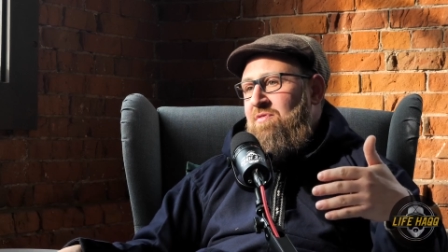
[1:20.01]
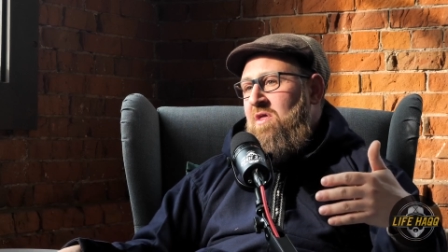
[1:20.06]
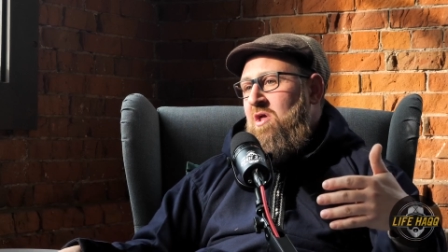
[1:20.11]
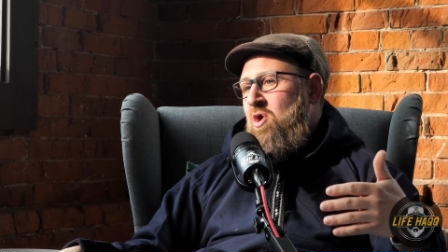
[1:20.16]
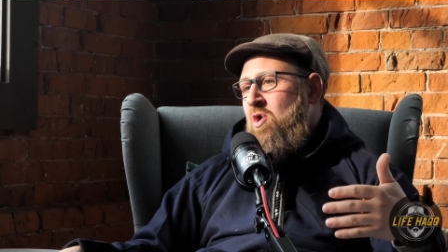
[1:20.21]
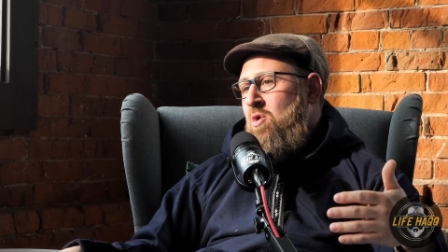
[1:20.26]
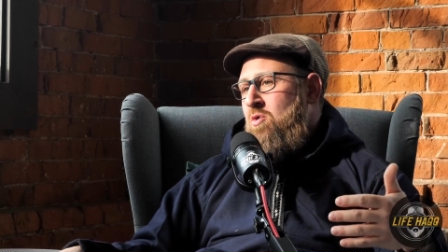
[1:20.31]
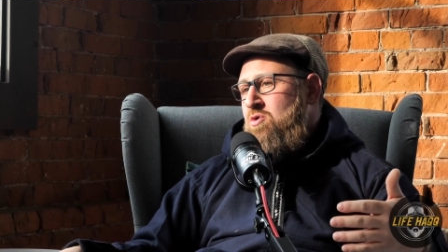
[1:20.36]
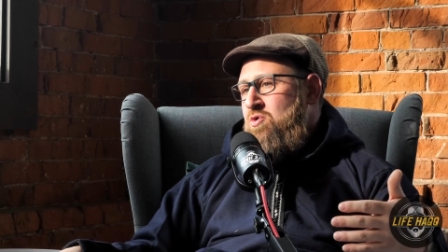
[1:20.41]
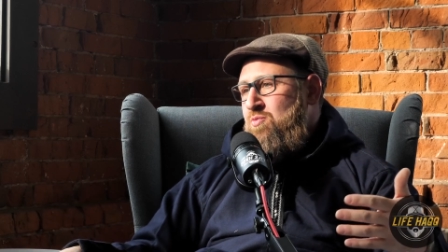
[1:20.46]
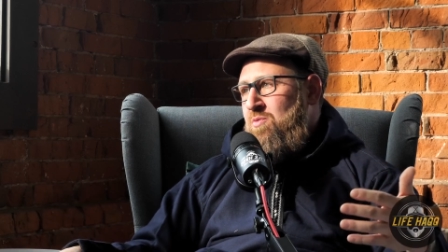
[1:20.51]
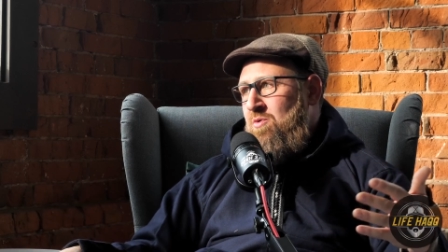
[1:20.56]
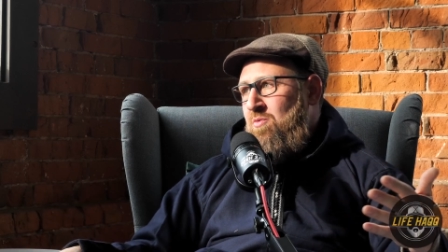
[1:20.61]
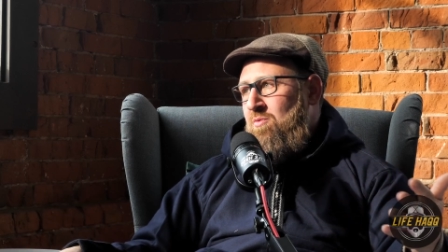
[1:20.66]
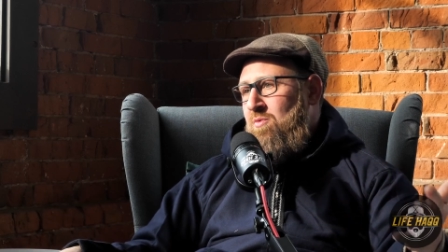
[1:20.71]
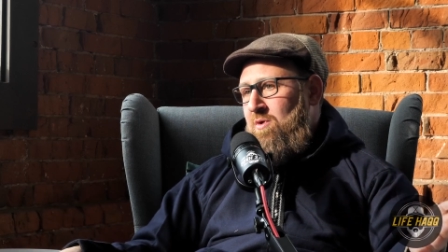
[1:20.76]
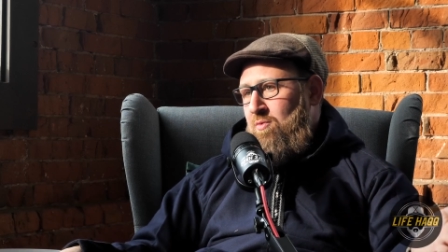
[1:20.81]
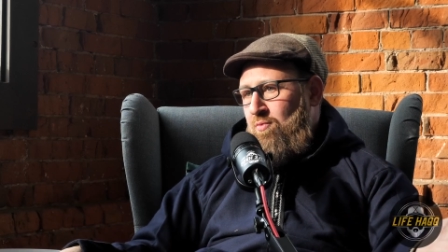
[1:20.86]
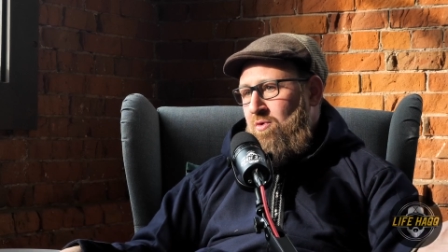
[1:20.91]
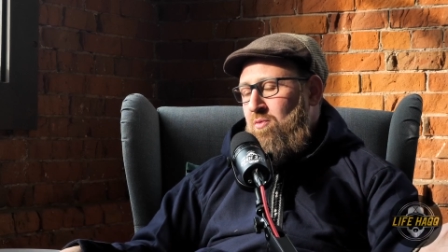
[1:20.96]
thing goes when
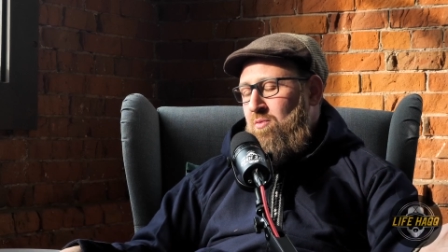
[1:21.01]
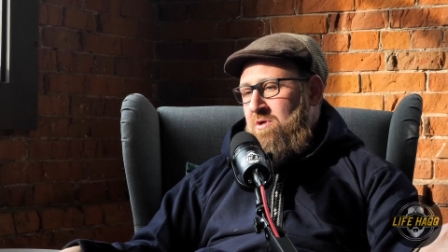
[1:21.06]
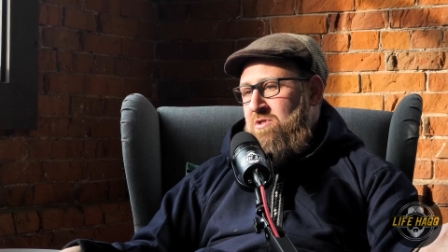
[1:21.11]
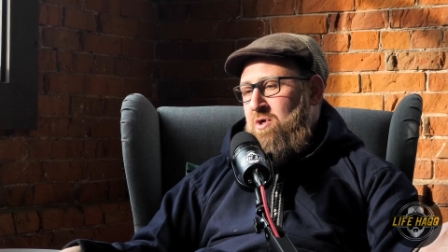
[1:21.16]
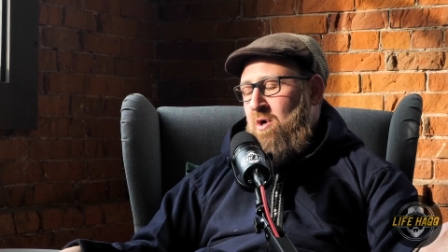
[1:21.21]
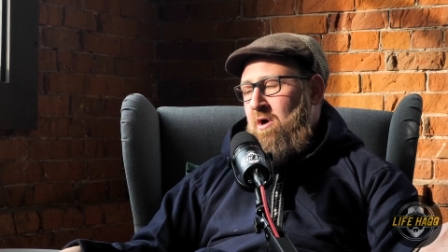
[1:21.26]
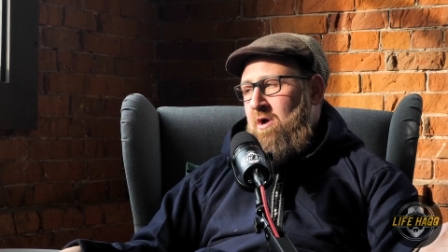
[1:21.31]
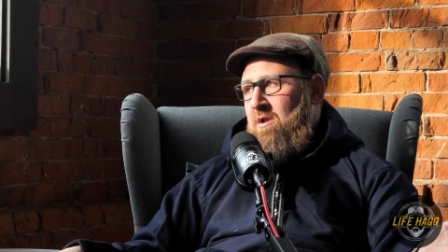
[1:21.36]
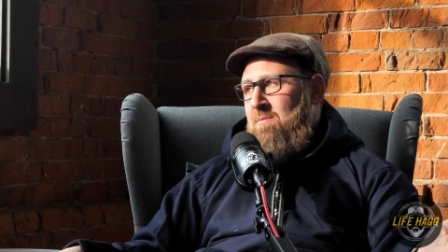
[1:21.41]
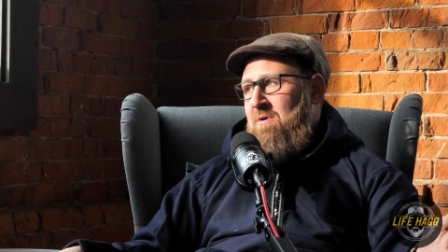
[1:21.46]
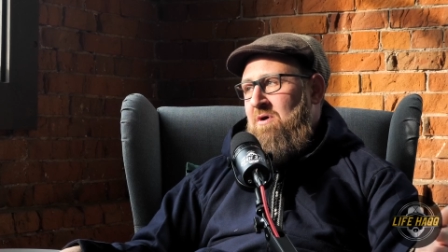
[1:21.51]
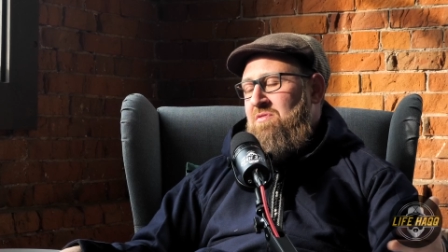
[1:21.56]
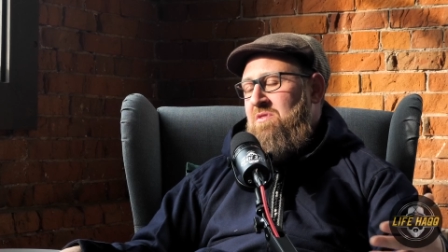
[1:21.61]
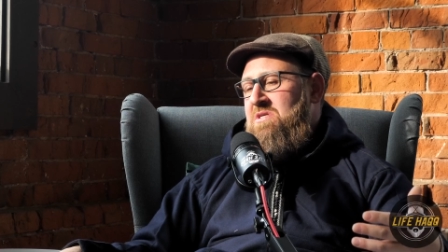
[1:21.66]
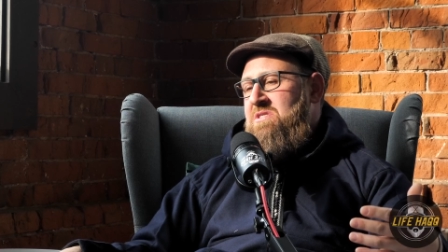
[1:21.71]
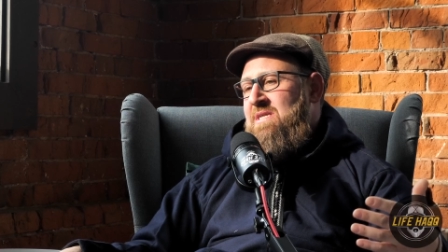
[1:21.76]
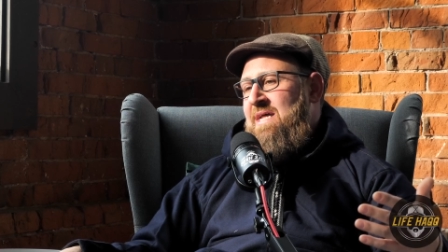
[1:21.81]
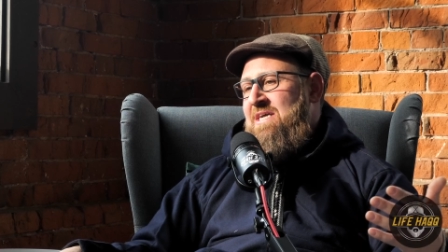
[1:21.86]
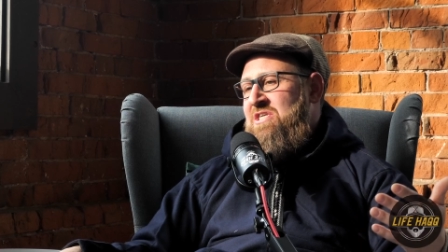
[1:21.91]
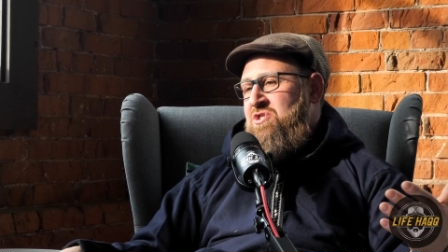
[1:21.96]
we when we're talking about
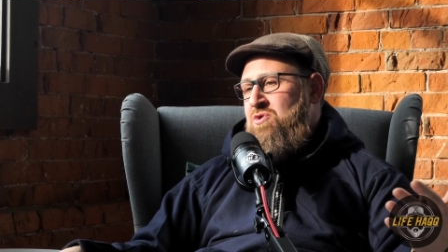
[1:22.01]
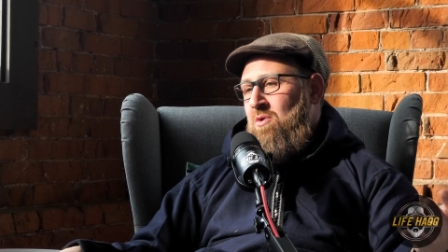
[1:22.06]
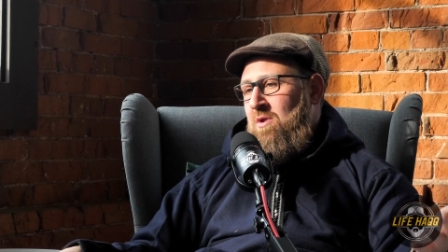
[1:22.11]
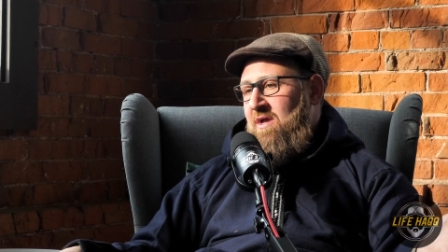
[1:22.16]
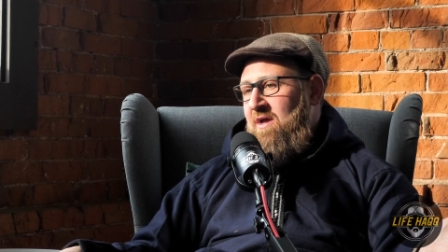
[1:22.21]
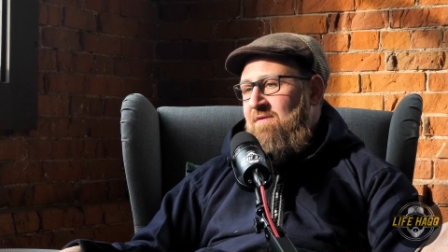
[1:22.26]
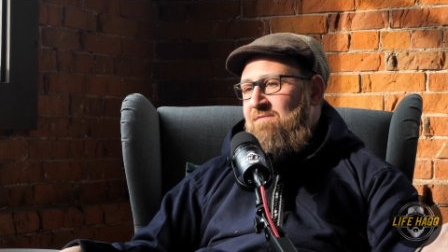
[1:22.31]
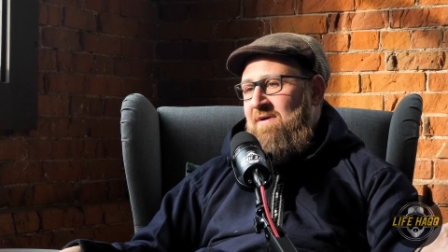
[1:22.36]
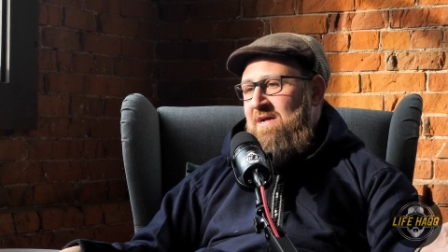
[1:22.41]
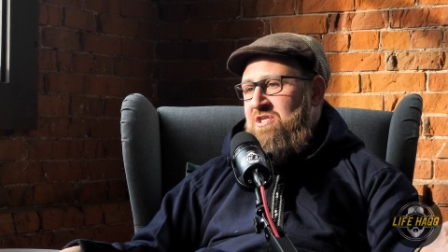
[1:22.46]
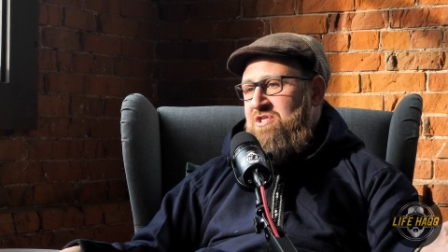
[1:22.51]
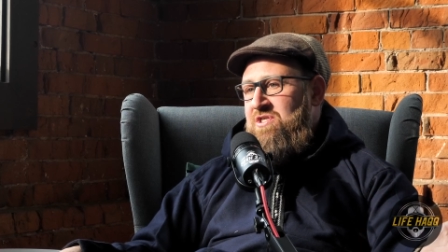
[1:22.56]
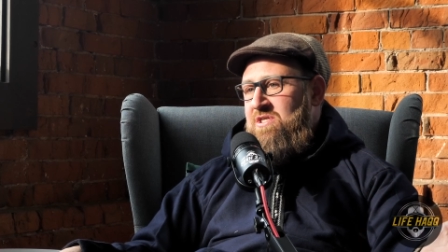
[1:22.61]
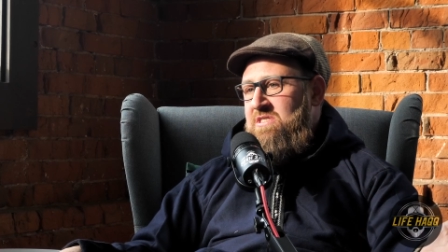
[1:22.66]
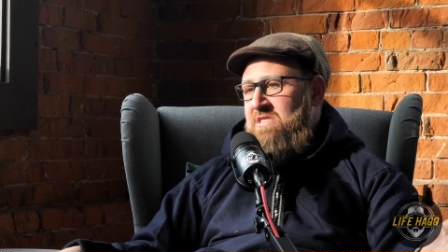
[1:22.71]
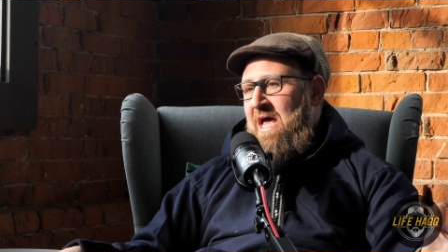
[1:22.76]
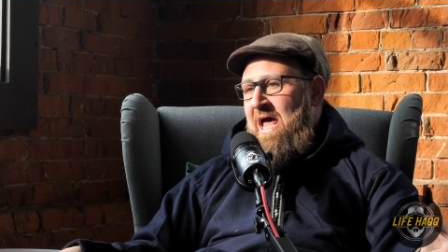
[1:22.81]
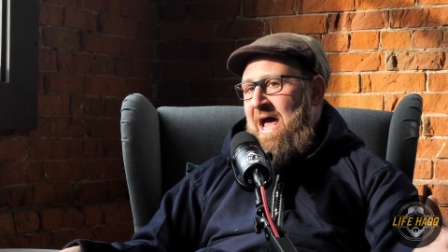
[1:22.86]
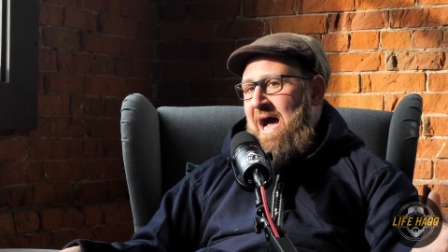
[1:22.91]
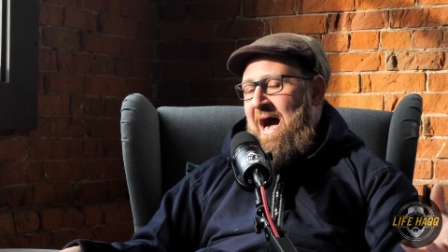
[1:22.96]
these national
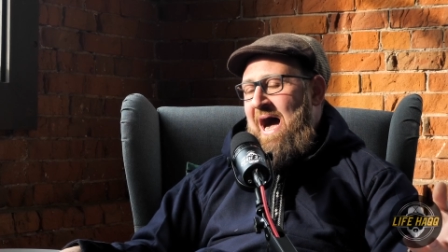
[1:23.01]
conventions.